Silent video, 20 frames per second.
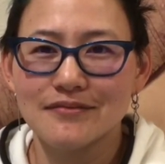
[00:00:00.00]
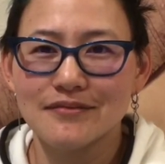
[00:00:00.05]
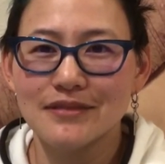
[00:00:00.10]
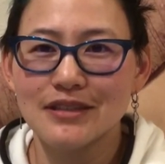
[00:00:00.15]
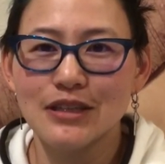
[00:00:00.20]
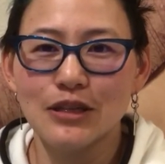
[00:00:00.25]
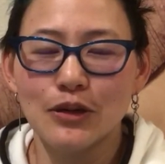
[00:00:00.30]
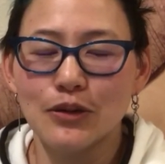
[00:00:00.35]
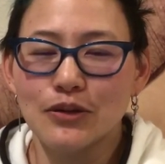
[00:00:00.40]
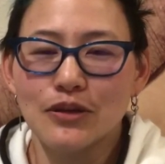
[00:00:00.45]

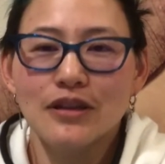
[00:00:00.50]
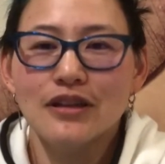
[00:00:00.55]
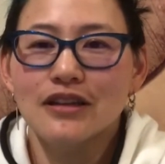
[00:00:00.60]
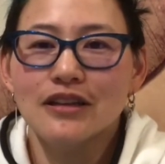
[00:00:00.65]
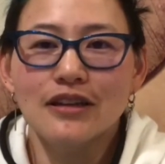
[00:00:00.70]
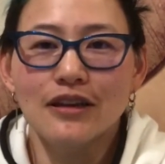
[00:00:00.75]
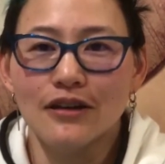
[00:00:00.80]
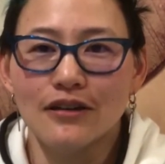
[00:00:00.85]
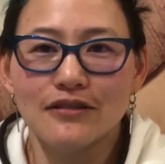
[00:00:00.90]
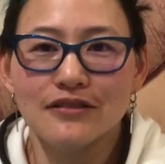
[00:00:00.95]
you know, you,
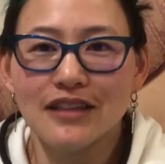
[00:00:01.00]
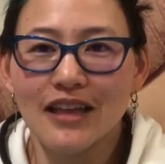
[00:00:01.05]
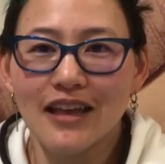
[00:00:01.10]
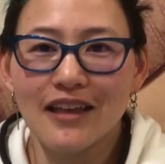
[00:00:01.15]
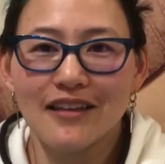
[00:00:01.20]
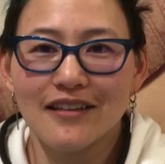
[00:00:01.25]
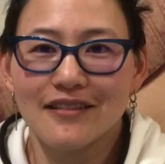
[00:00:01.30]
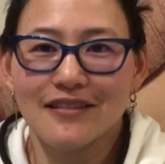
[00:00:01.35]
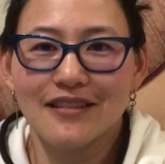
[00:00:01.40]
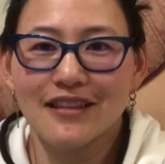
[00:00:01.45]
you know, like
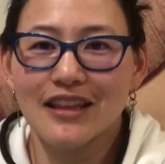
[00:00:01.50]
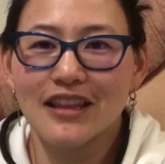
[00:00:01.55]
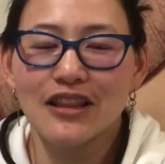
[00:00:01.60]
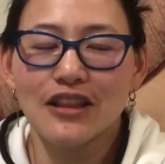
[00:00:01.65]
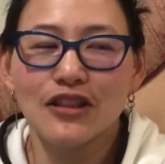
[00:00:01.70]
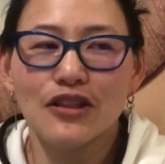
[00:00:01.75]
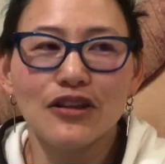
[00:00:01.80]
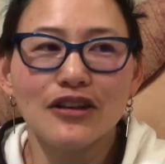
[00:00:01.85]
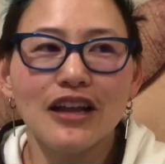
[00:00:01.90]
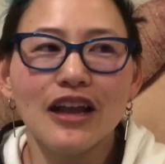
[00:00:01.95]

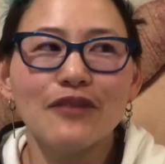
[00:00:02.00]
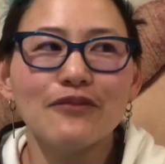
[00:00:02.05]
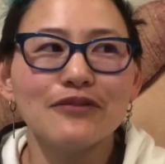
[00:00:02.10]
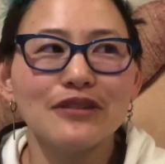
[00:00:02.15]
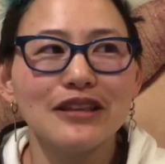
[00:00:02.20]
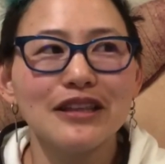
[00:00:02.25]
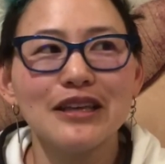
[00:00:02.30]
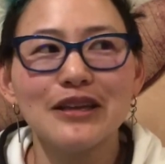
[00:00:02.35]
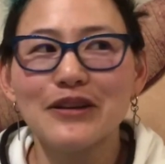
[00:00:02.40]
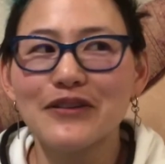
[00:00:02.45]
they're not
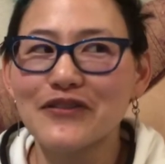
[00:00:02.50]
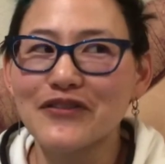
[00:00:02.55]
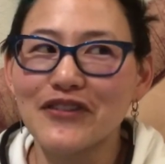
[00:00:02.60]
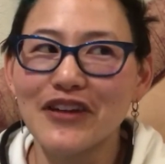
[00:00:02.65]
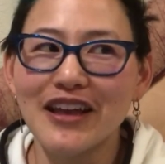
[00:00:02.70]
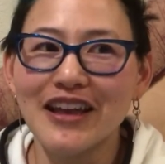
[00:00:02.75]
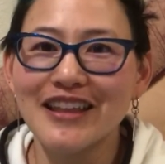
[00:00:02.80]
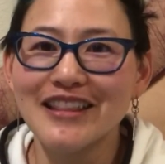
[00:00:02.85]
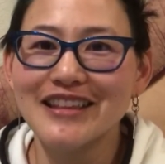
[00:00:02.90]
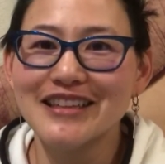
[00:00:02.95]
really your
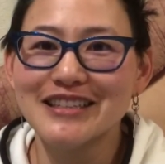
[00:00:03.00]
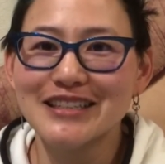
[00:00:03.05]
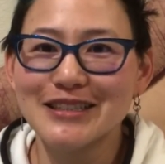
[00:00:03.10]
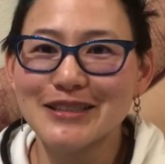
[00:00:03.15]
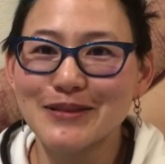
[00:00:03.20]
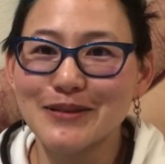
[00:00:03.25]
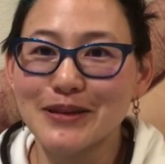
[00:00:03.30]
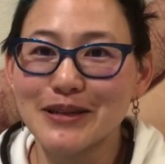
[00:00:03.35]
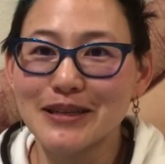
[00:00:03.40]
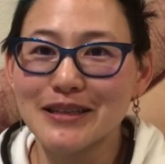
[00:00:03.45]
friend. They just
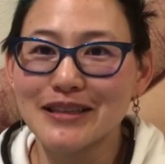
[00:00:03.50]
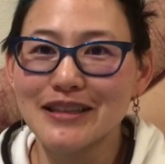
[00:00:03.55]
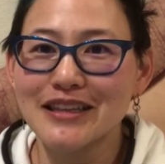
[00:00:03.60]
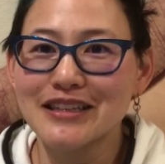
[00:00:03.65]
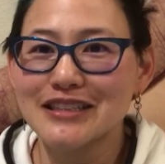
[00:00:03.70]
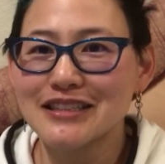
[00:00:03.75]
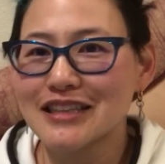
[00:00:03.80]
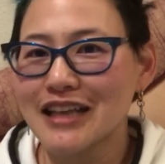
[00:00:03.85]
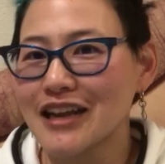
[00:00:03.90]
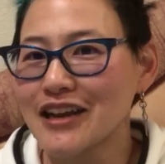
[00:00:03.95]
wanna, they
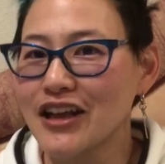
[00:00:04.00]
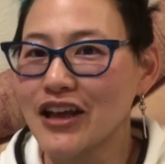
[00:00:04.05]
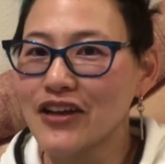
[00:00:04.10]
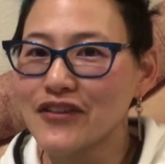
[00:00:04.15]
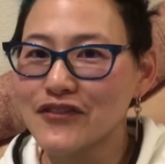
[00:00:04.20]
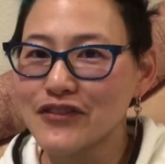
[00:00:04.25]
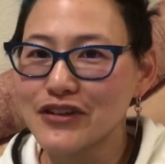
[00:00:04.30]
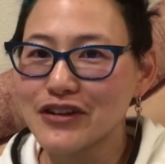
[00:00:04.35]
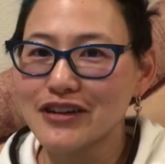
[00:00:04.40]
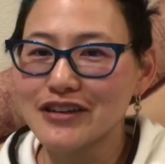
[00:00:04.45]
just kind of
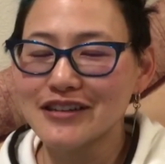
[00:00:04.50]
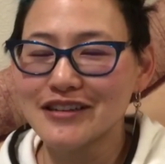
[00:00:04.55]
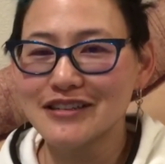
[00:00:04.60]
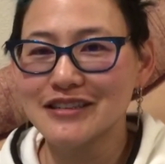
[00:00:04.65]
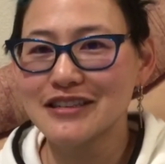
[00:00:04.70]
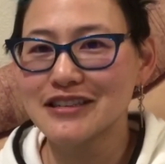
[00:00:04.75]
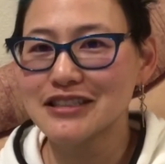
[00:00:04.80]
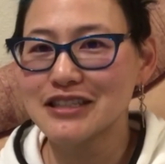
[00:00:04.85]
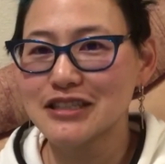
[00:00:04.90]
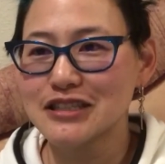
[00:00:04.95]
hover
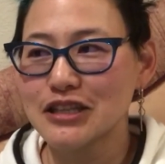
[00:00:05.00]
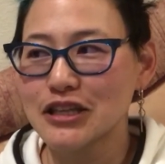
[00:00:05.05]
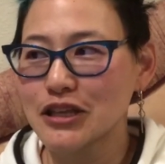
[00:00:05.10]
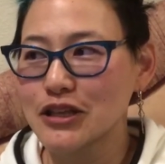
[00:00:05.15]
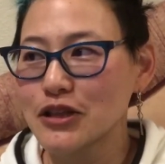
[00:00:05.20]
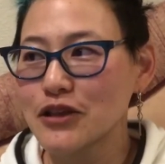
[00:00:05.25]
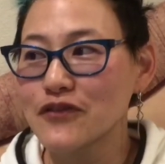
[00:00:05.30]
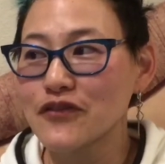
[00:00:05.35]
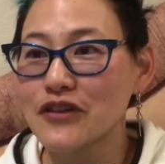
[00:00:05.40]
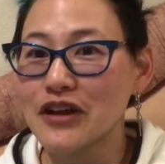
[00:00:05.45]
and just look
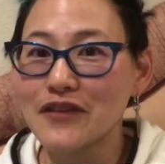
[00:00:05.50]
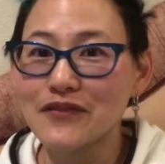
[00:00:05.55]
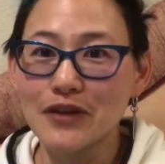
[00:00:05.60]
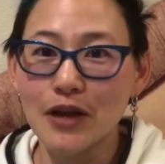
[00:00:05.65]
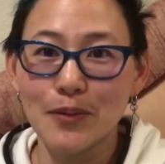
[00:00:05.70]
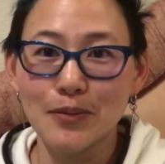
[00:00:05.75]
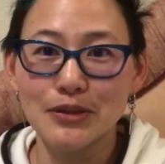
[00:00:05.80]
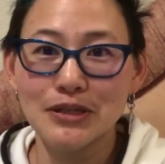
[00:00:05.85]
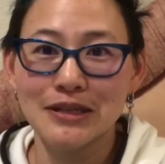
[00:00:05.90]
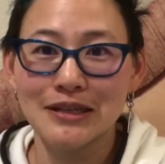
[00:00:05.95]
look for every
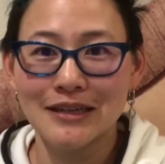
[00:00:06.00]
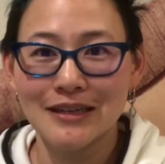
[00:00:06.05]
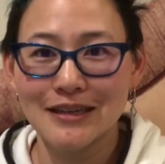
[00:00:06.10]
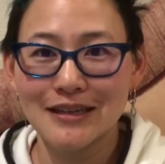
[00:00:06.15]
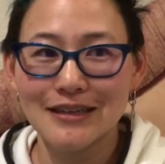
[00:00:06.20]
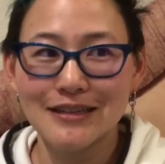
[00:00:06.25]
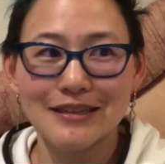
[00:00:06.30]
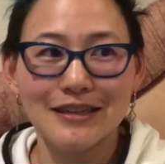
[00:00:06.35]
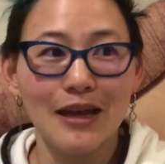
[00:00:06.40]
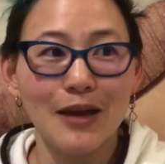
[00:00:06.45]

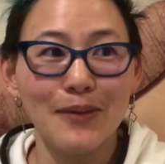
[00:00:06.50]
opportunity to talk